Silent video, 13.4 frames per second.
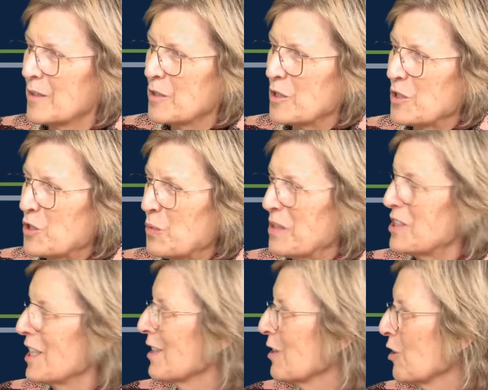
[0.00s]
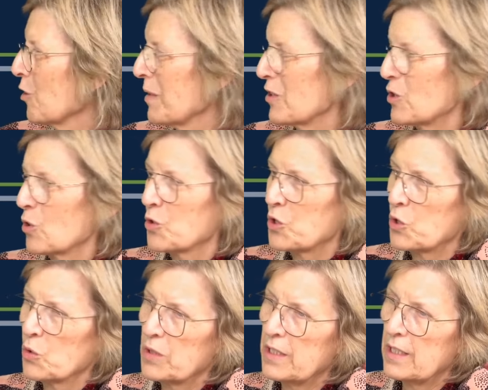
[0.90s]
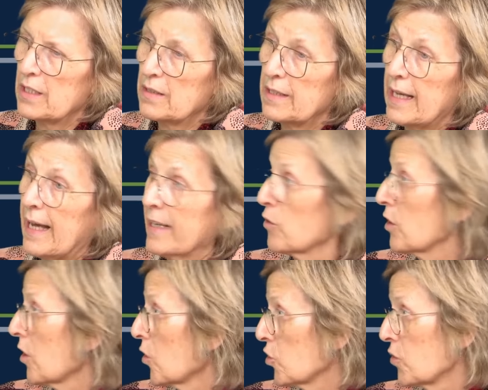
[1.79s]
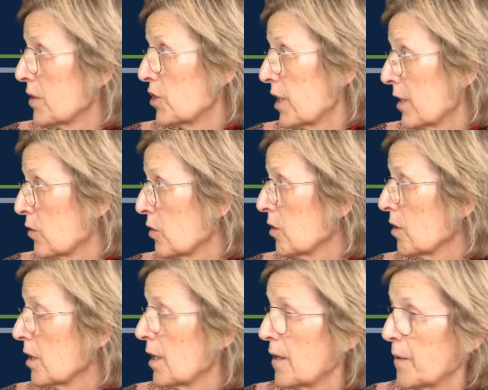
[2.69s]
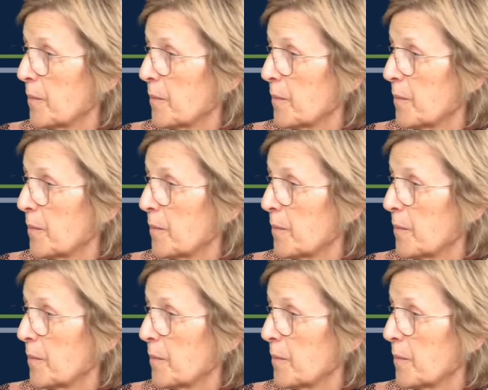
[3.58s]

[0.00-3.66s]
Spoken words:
switching a little bit. So the agriculture in general,